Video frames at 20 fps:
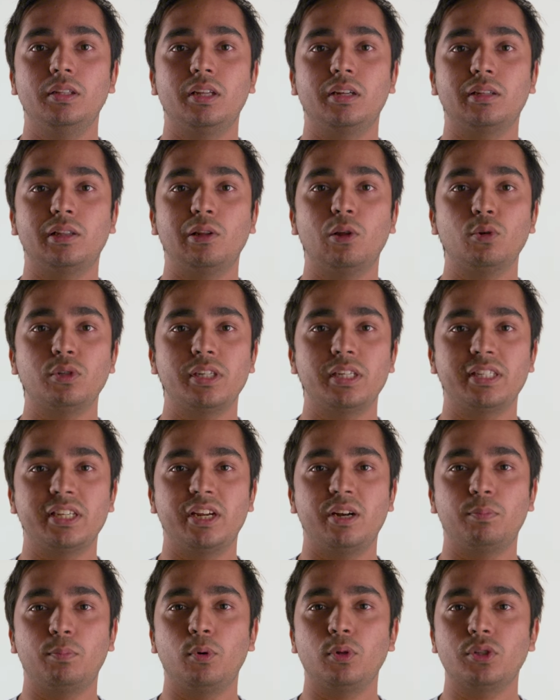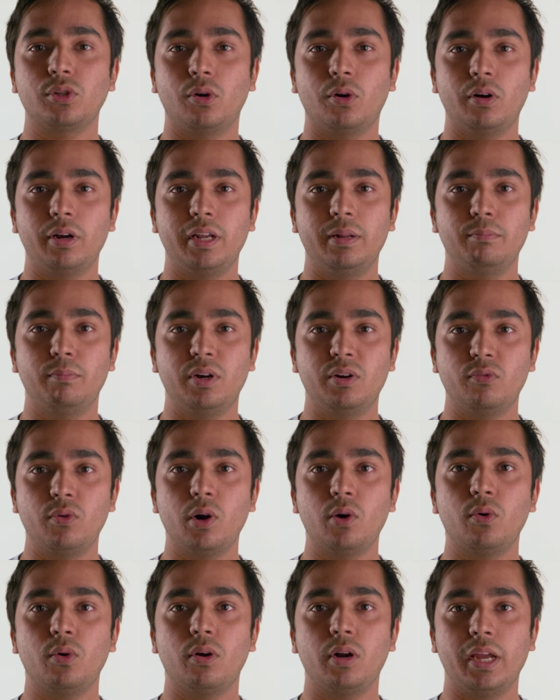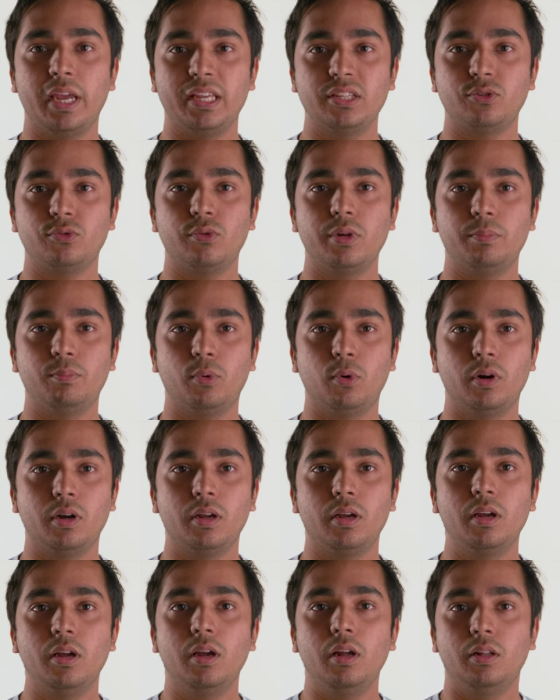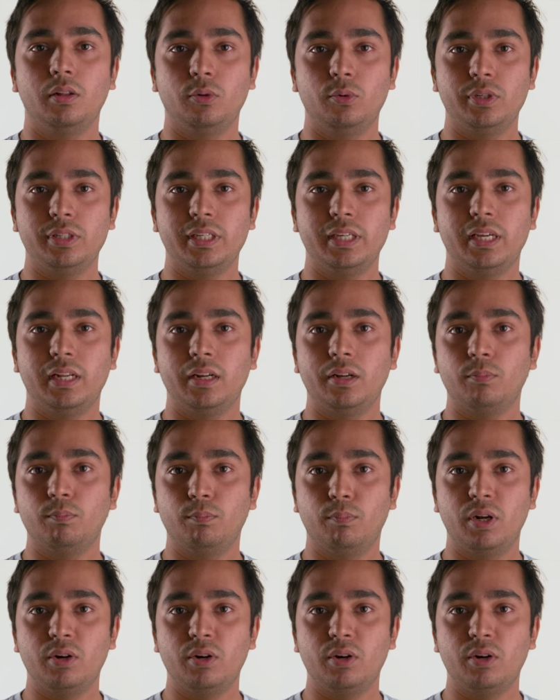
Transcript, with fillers: The closest airports are in Monroe and Shreveport, Louisiana.